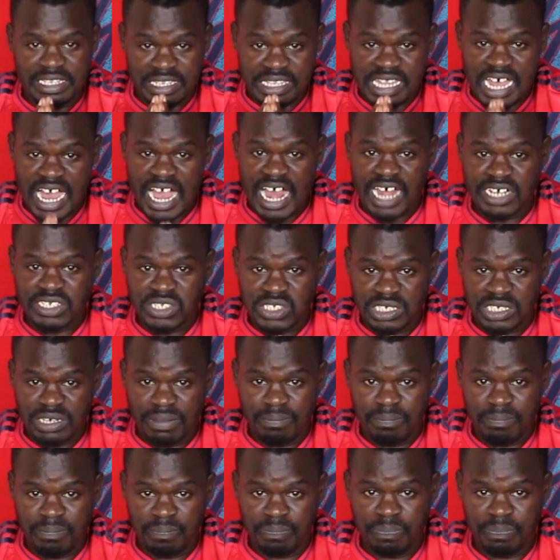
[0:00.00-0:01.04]
that
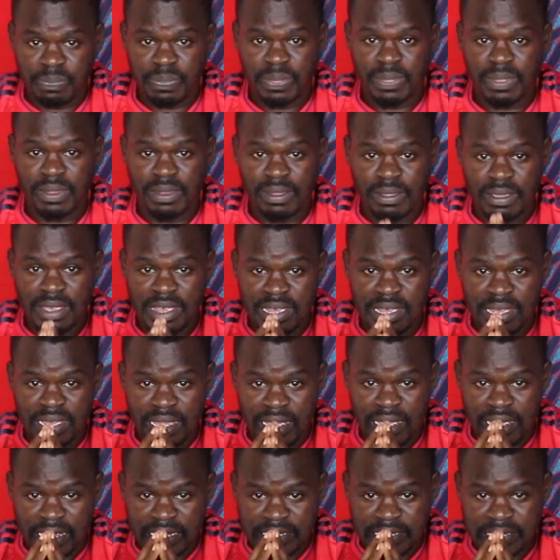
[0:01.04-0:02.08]

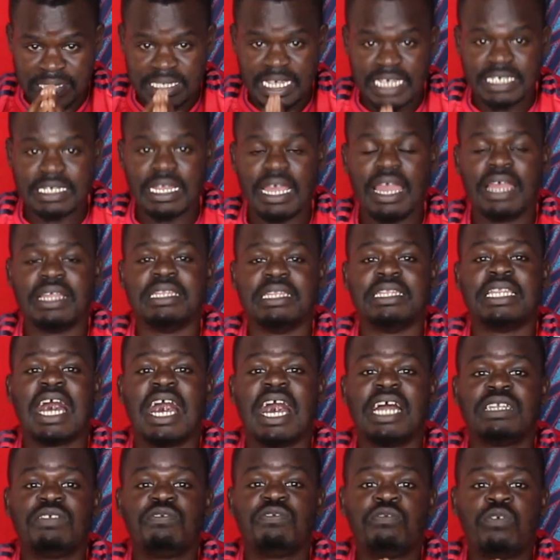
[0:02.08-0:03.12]
eh,
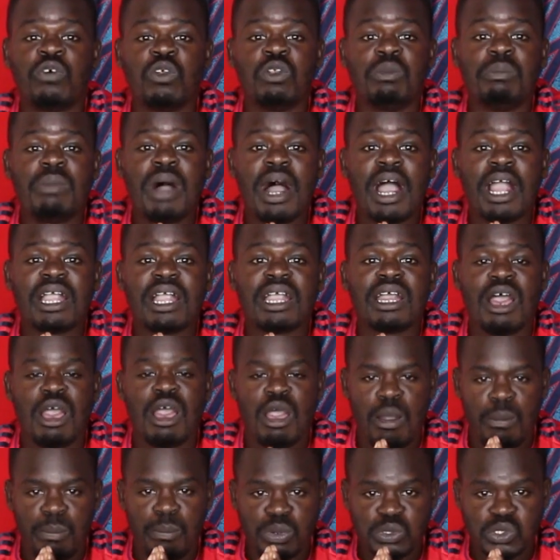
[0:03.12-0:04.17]
that fullback
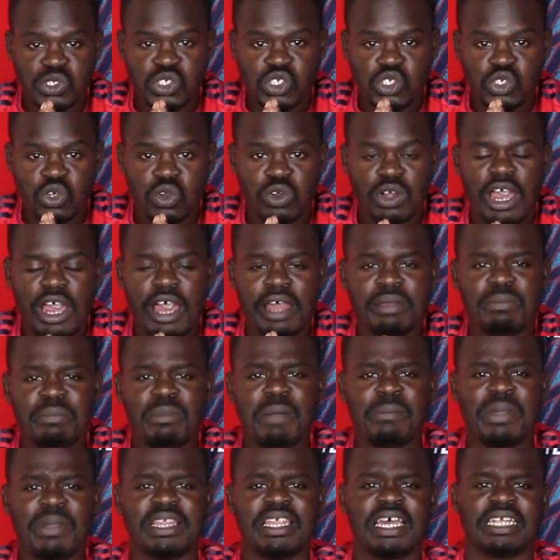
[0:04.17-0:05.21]
position. I
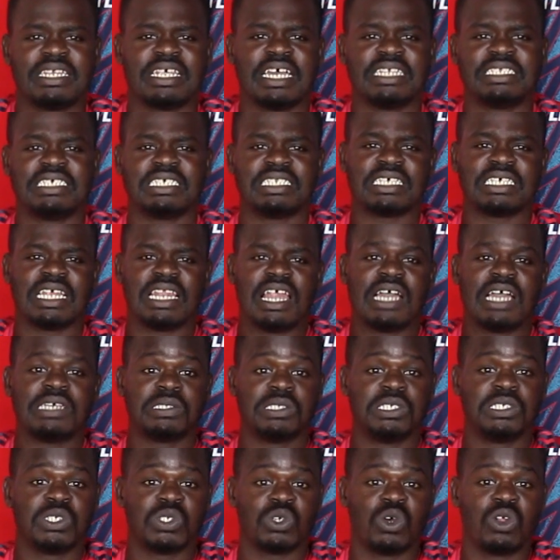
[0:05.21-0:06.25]
remember that Arteta
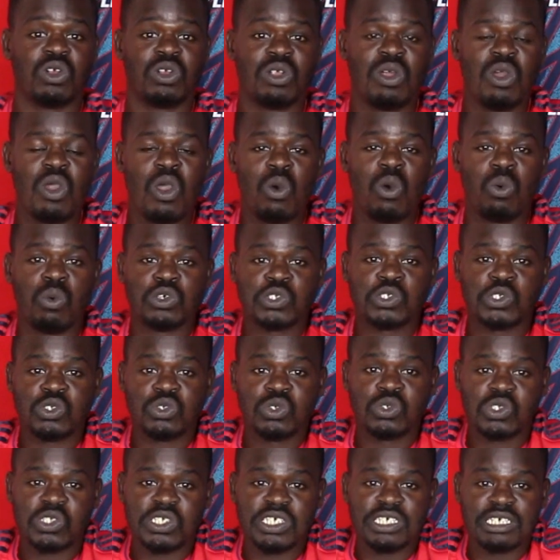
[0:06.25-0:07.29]
last season was
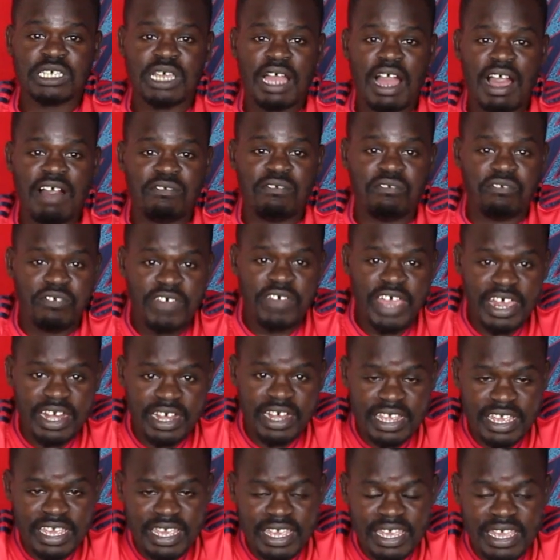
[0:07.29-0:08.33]
using a
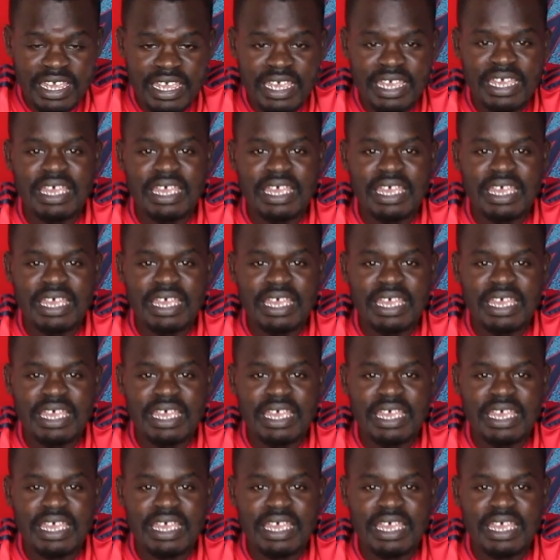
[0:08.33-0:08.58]
very